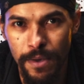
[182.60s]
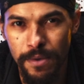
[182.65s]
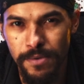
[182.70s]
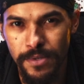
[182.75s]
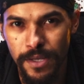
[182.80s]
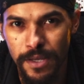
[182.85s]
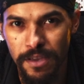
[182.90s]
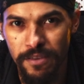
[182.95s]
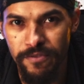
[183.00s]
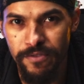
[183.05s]
I was
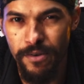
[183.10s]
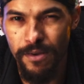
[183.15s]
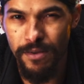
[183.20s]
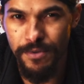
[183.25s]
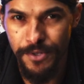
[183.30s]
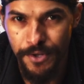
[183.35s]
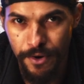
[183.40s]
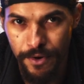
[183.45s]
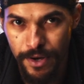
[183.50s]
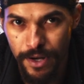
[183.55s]
looking for
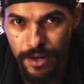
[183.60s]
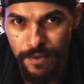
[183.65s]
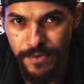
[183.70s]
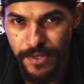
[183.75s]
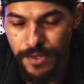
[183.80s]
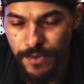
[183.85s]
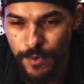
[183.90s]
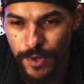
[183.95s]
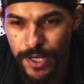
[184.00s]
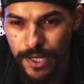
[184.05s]
alternatives
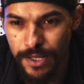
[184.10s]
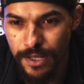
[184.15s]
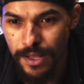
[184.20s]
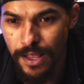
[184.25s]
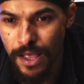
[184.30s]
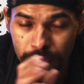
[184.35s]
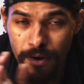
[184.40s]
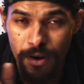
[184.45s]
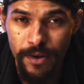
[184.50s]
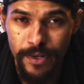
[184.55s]
as well.
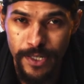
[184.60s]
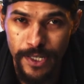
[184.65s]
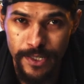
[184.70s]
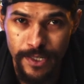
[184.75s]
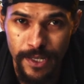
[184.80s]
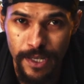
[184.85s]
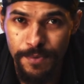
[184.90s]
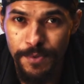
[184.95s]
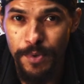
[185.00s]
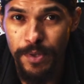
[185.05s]
There are duct
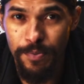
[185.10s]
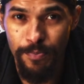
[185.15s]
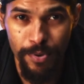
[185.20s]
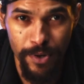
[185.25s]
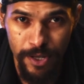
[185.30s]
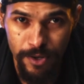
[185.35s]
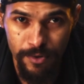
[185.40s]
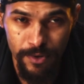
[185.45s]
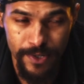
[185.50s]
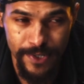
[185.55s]
tapes with
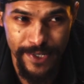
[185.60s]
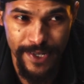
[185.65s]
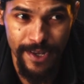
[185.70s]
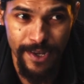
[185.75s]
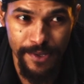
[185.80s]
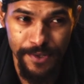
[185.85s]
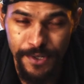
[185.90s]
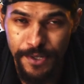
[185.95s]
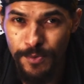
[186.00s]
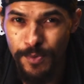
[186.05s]
pretty cool
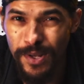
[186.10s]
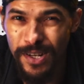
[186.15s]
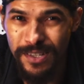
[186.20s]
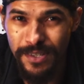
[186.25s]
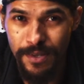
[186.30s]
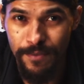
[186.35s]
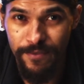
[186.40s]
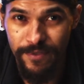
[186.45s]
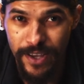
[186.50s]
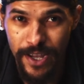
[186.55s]
designs, as well as
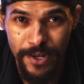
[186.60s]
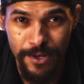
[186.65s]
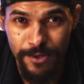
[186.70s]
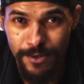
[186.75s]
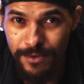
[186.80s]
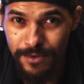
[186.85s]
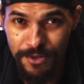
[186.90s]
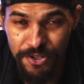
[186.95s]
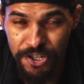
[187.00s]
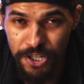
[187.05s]
some
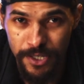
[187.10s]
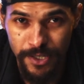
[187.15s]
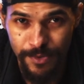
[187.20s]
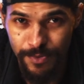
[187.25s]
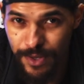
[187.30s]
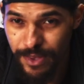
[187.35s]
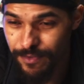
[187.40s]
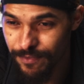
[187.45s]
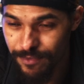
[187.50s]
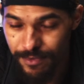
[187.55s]
vinyl sheets
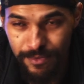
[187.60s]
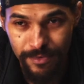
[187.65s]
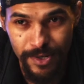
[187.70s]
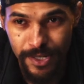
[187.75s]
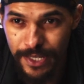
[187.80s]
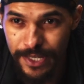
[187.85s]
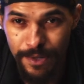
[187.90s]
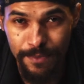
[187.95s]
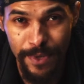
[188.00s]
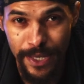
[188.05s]
with
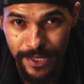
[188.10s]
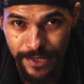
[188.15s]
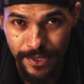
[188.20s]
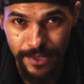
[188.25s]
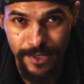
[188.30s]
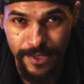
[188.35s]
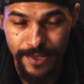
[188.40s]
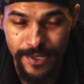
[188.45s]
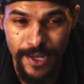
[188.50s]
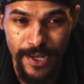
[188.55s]
really amazing
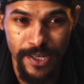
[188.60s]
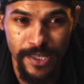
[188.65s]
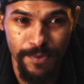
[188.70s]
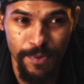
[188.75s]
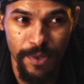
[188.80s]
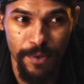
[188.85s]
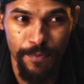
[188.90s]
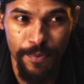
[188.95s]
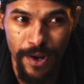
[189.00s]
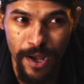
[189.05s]
designs,
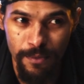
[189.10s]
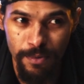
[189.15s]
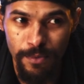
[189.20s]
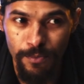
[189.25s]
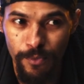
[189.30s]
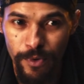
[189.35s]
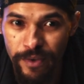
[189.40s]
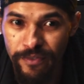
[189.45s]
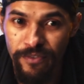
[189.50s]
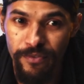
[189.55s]
but the
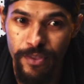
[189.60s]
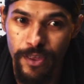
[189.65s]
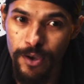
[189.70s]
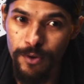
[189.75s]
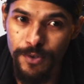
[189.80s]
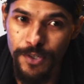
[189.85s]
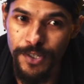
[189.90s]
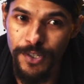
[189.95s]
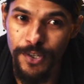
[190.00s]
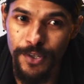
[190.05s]
problem with
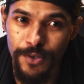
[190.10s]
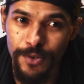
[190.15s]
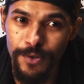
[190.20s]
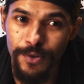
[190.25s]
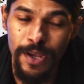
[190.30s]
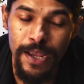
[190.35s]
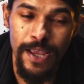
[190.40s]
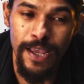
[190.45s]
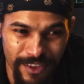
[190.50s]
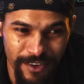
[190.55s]
those
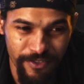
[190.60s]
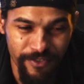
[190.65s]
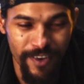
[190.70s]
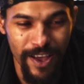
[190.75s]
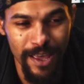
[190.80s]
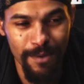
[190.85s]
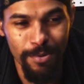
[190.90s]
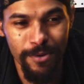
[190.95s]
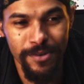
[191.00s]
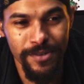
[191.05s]
2, the
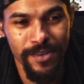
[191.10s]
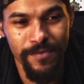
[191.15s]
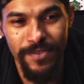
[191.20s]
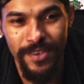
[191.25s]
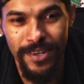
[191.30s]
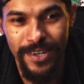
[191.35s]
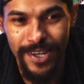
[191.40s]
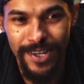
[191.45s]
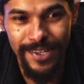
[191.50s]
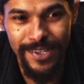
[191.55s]
fibers of
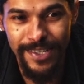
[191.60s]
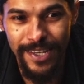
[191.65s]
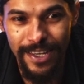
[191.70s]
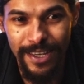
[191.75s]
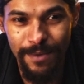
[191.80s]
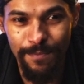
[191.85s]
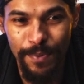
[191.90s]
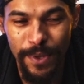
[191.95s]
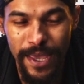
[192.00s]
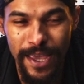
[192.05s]
the duct
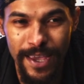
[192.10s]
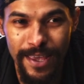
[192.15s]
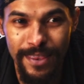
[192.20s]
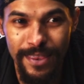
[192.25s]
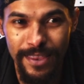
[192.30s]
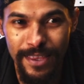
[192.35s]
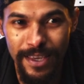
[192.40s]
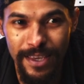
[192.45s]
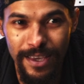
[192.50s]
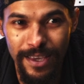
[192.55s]
tape
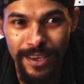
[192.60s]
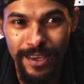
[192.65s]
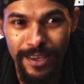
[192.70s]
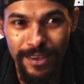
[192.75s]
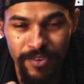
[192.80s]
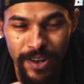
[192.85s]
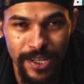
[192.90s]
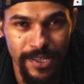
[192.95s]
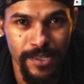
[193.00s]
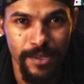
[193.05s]
and the
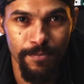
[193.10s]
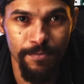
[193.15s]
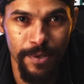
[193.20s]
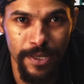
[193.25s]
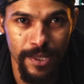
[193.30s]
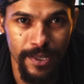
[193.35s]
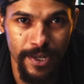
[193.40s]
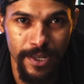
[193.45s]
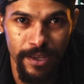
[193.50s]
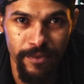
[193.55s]

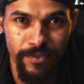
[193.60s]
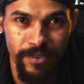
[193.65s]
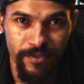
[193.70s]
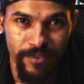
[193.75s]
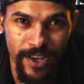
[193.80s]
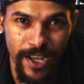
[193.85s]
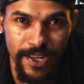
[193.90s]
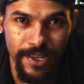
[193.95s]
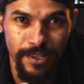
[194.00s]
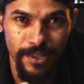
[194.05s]
flexibility of the
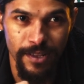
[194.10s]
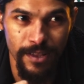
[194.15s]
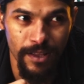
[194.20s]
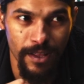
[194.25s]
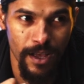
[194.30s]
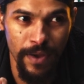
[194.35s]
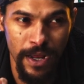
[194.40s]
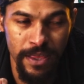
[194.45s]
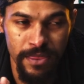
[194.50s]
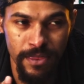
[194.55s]
vinyl,
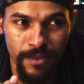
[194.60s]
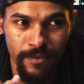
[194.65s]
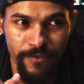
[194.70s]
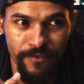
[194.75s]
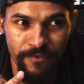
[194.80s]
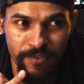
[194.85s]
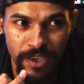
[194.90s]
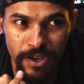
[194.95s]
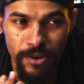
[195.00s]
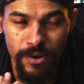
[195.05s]
I
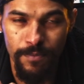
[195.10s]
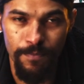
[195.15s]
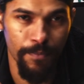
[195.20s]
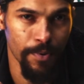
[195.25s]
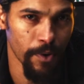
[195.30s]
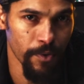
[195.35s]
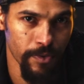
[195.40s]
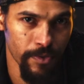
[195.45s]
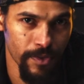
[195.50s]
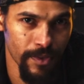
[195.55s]
figured
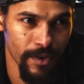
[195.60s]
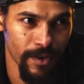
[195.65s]
both